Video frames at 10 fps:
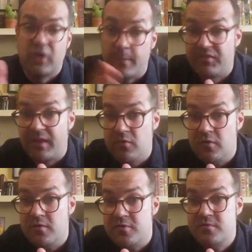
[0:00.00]
Some of them you,
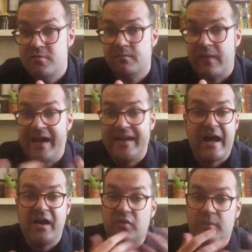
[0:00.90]
you I
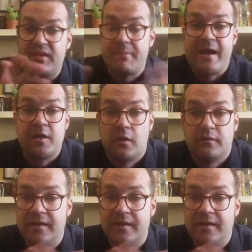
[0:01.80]
like, some of them I don't.